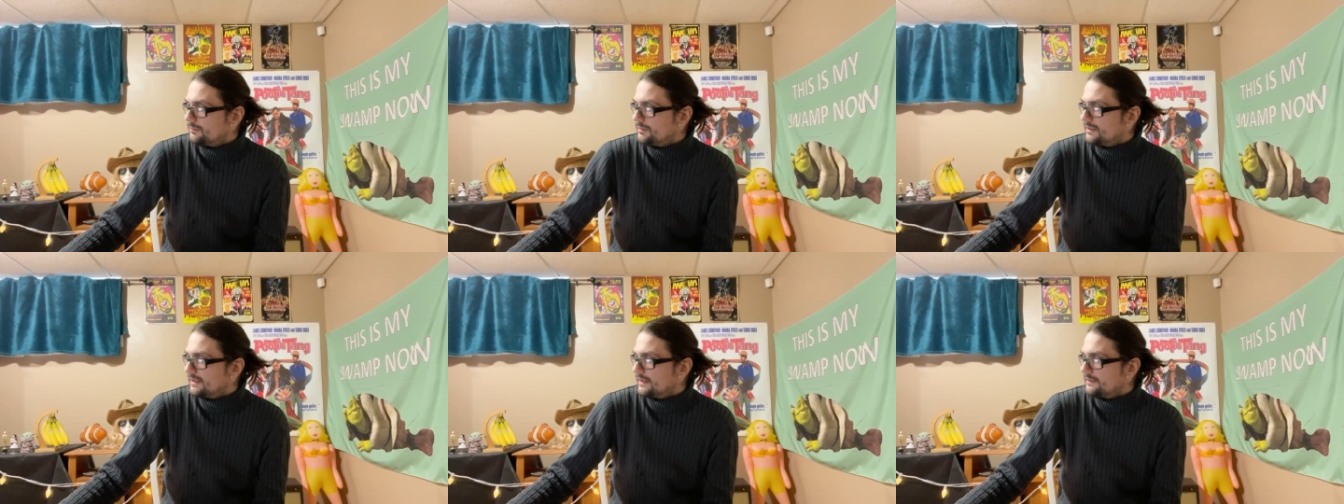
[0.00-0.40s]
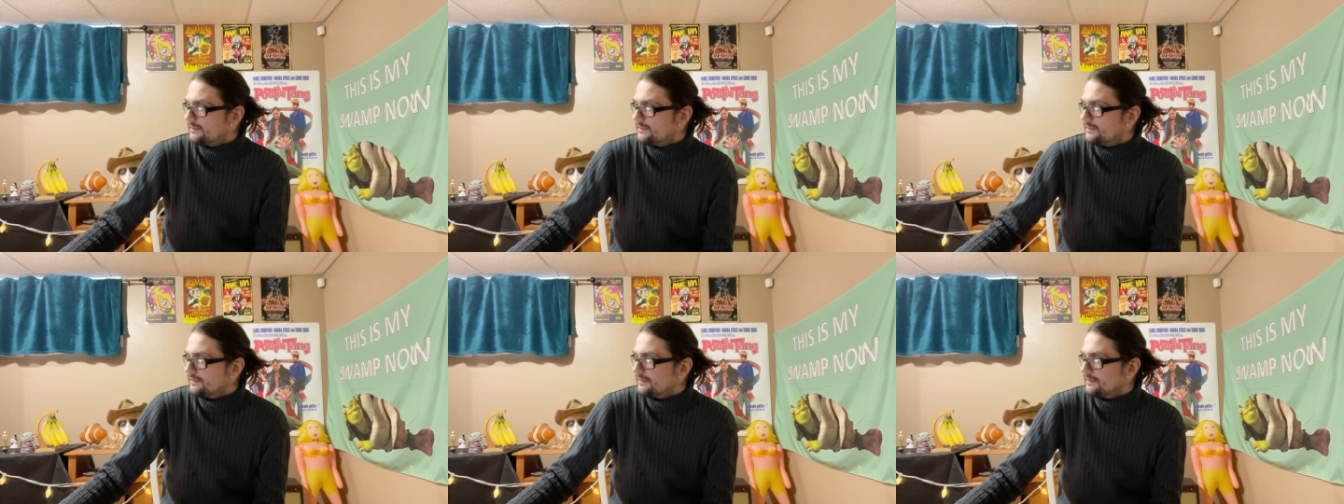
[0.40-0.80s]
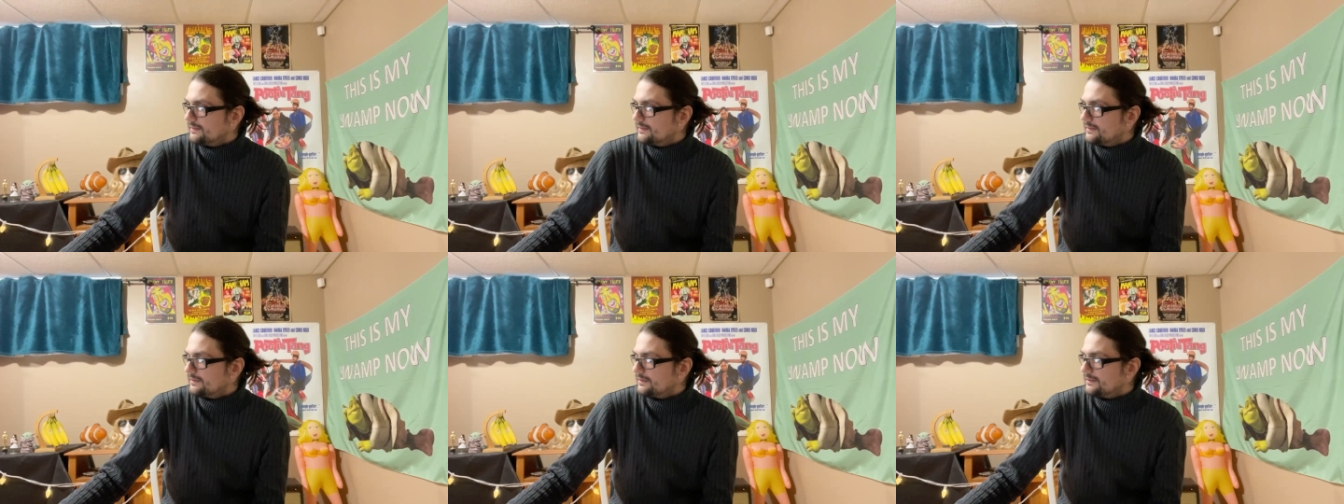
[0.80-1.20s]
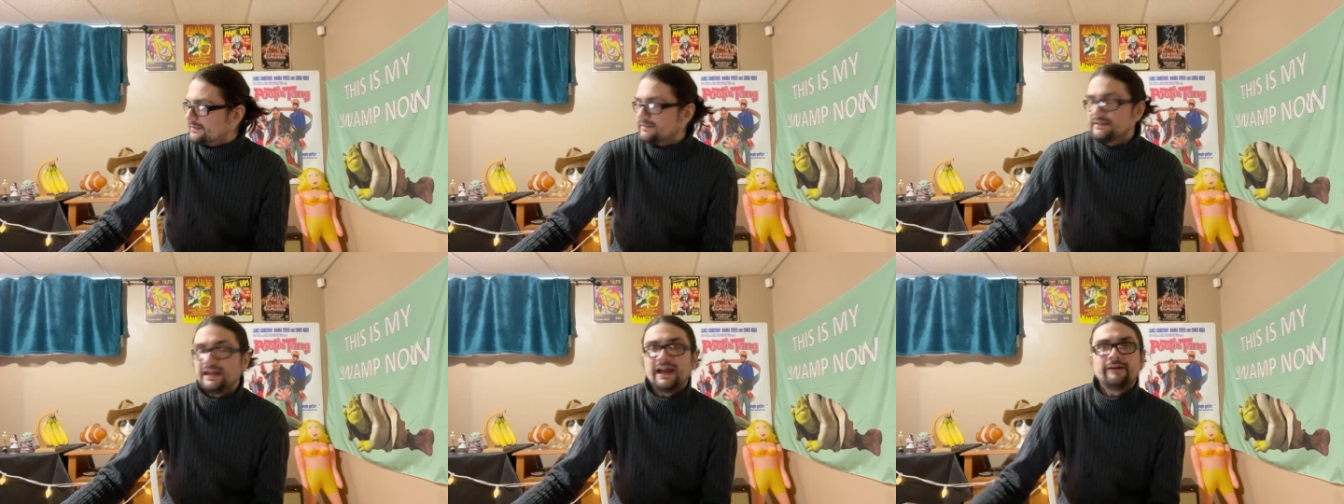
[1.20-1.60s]
yeah,
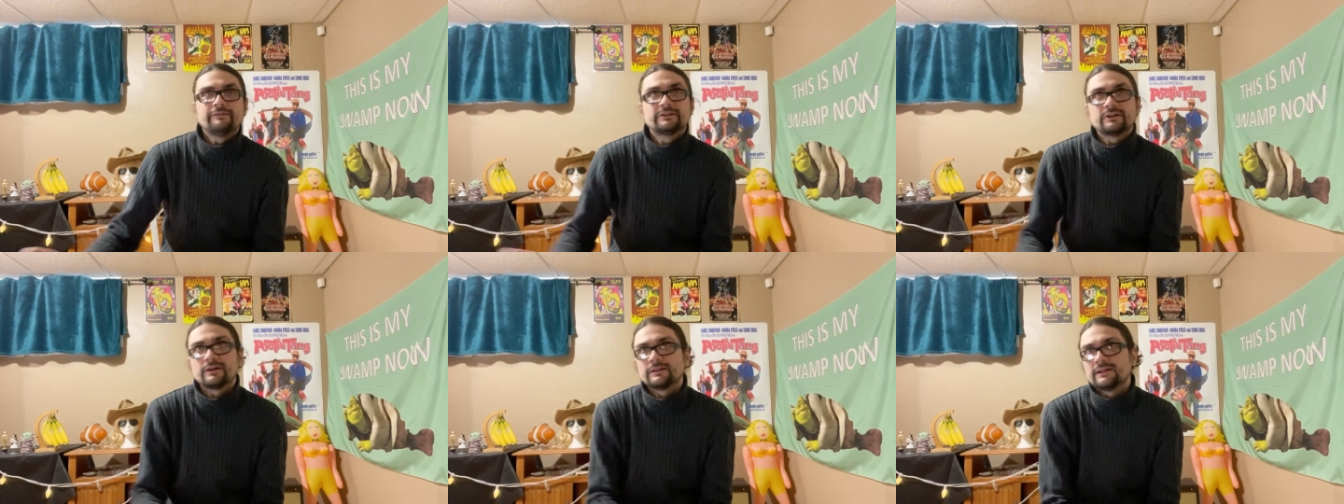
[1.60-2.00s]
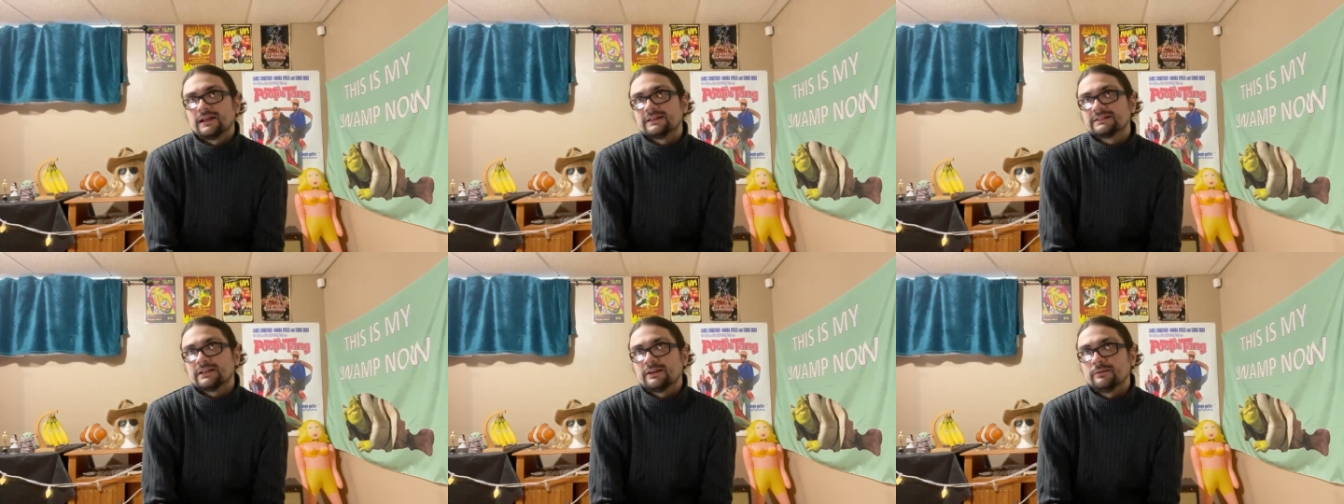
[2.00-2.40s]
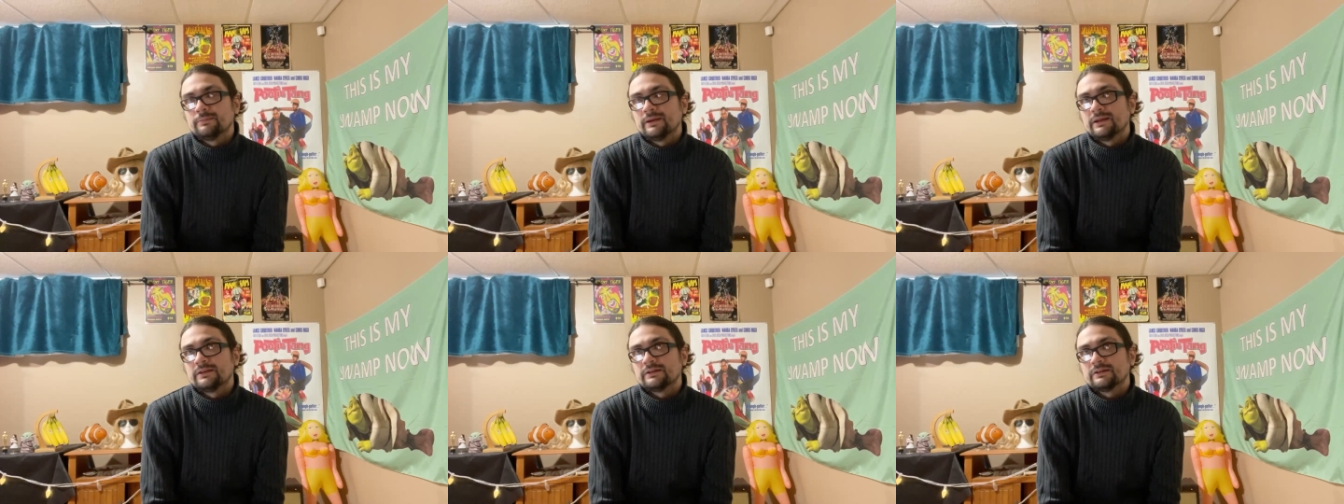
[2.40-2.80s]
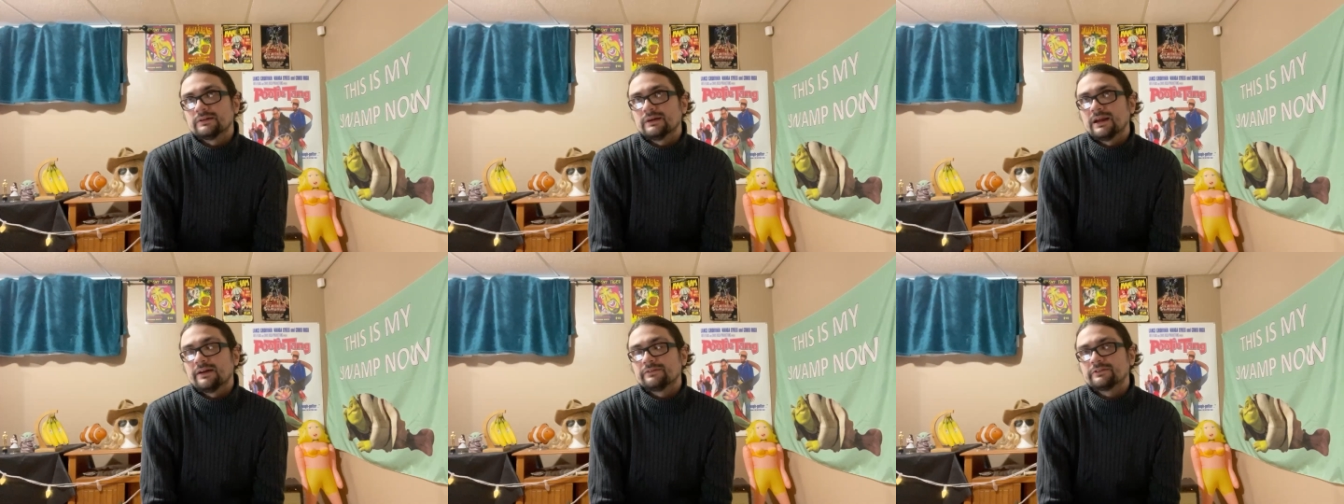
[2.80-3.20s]
Avatar: The Last
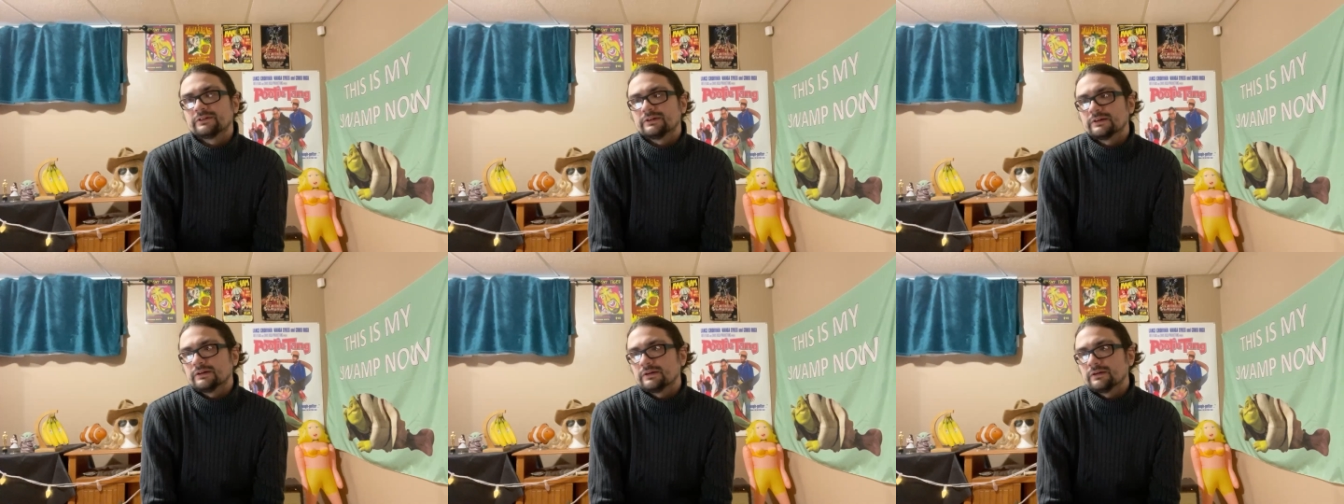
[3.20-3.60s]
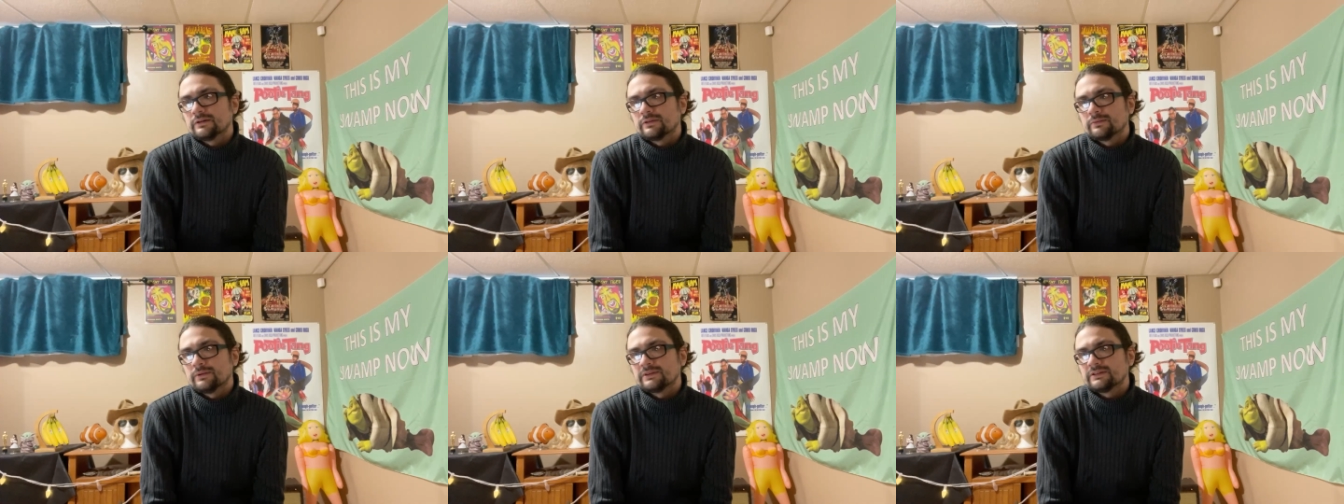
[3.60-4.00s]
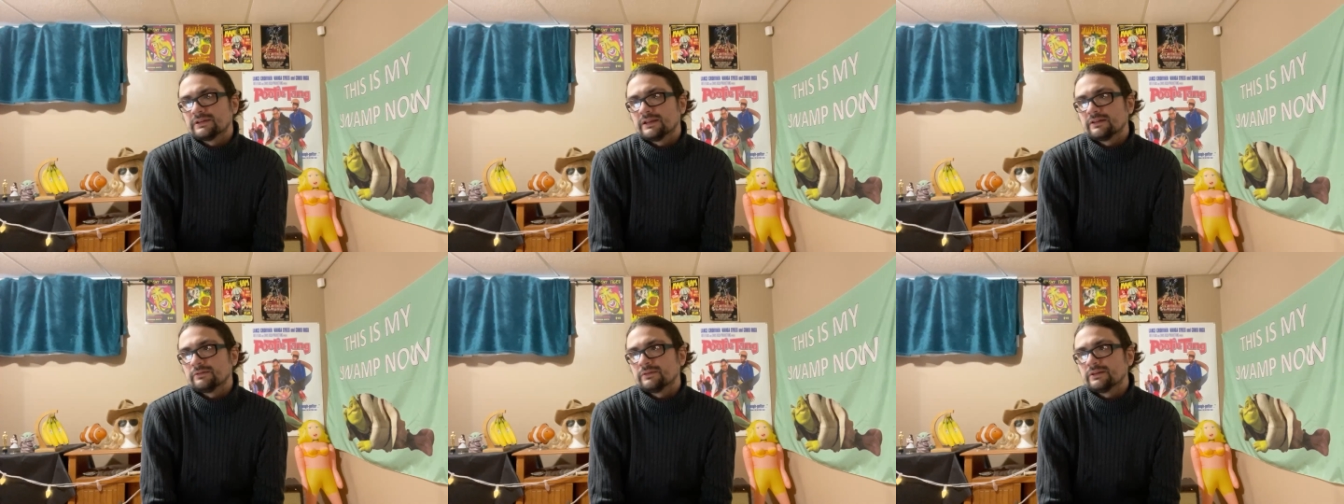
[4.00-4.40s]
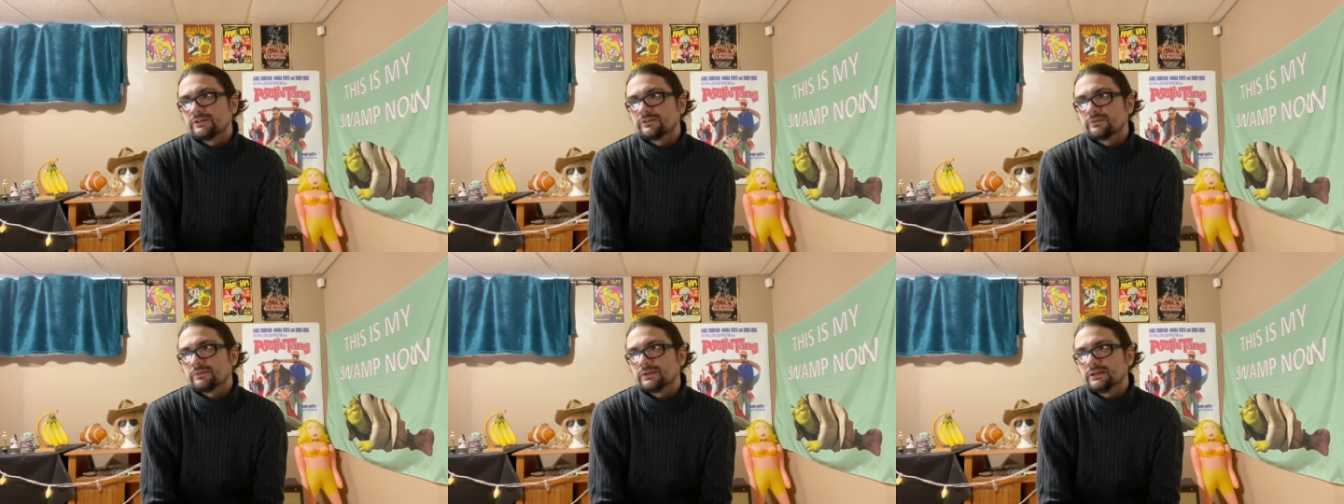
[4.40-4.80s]
Airbender, After Earth. What's another one
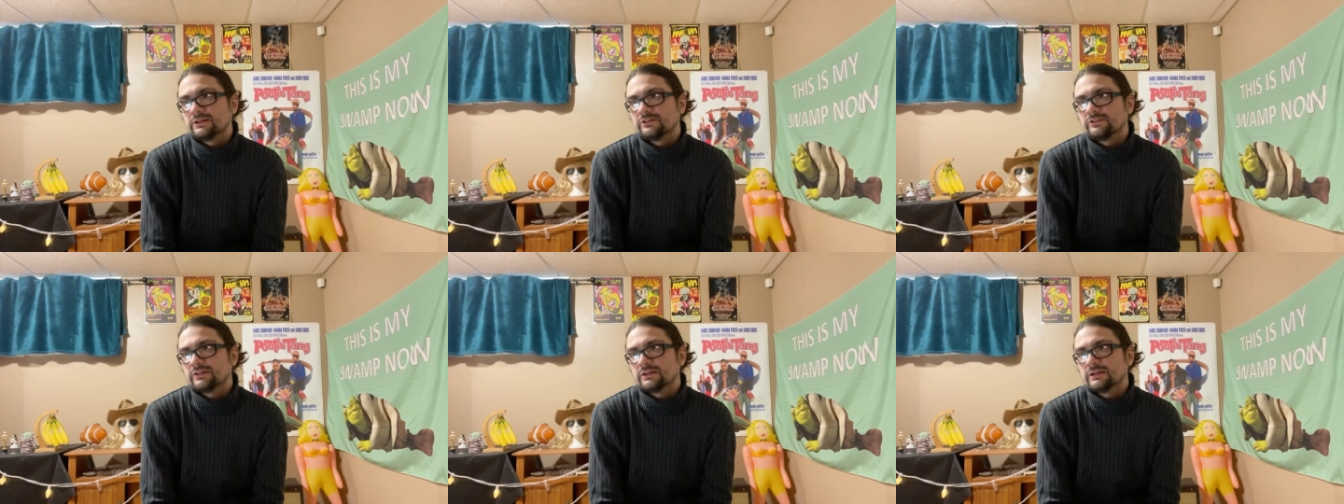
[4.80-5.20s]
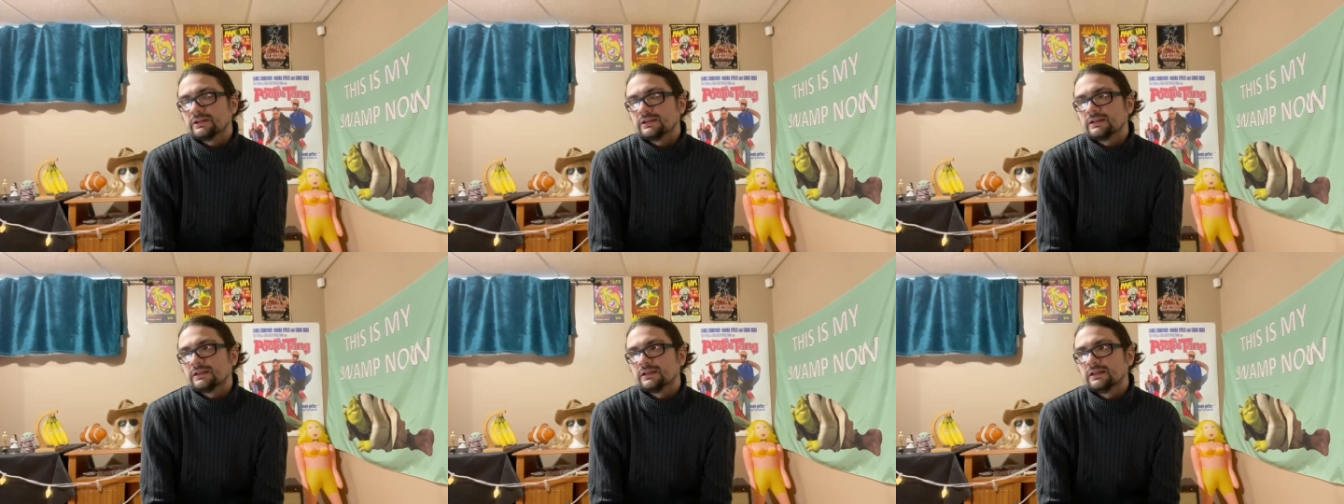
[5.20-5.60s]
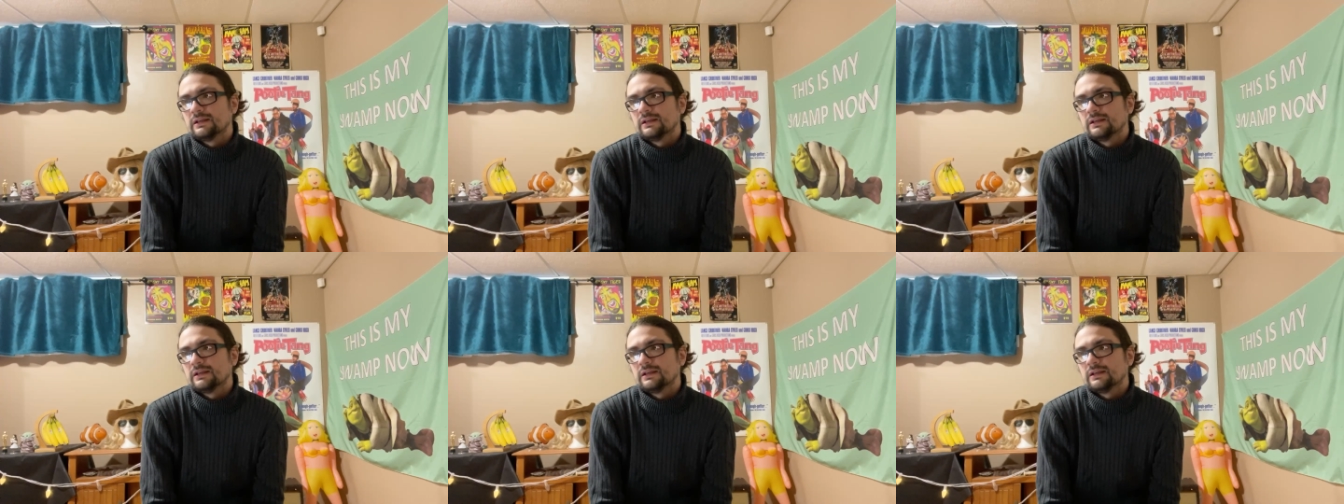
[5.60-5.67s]
that's really shitty?